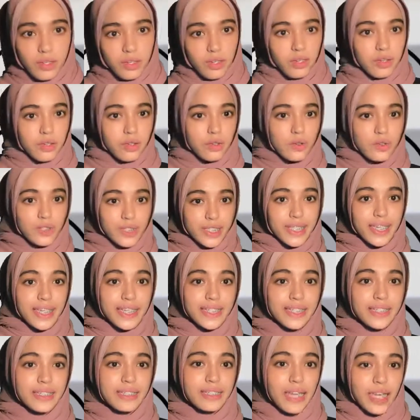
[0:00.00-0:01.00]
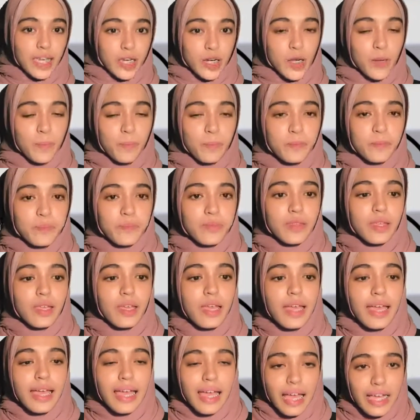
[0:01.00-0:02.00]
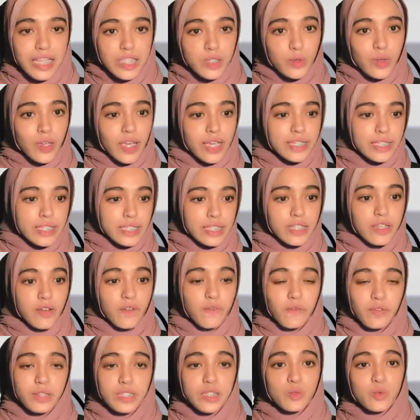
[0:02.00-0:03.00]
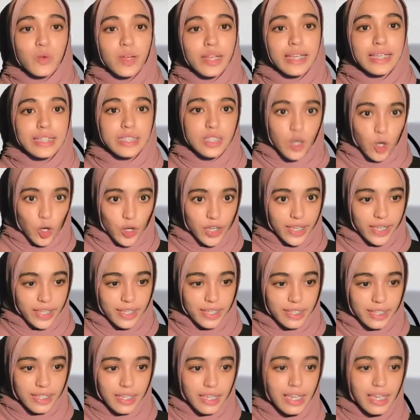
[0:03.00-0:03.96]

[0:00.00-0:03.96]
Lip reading: Use case diagram. As we can see, the first one is login.